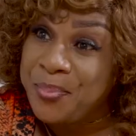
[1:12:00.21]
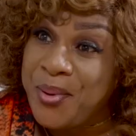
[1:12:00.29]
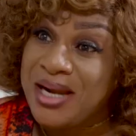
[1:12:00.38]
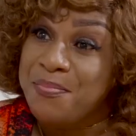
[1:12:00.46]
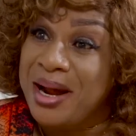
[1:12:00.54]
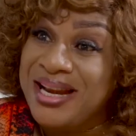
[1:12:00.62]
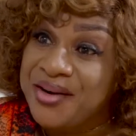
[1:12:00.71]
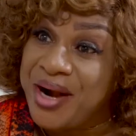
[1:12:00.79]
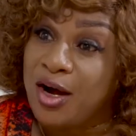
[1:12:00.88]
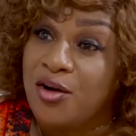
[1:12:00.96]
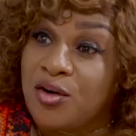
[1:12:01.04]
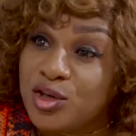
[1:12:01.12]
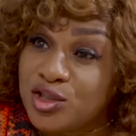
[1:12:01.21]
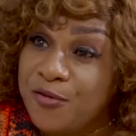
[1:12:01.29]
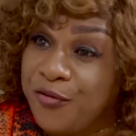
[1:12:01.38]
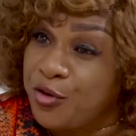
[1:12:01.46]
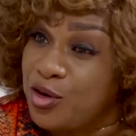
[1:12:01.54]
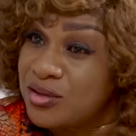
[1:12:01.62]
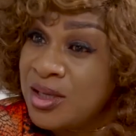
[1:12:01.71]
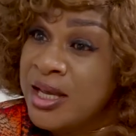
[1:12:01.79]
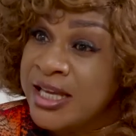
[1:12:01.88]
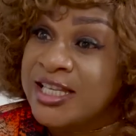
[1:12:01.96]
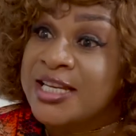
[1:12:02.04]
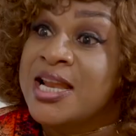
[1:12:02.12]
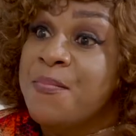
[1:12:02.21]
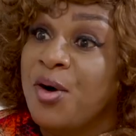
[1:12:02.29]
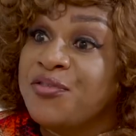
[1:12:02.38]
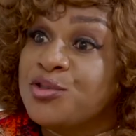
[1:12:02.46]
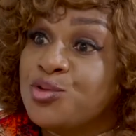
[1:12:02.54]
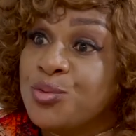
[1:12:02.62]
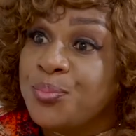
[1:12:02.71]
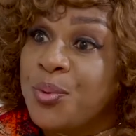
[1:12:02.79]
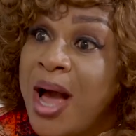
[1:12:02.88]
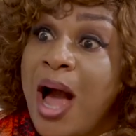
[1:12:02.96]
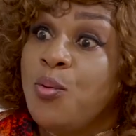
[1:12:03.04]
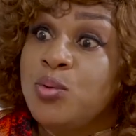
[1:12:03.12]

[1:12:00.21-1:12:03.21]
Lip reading: prepared malaria concoction for us in the name of soup.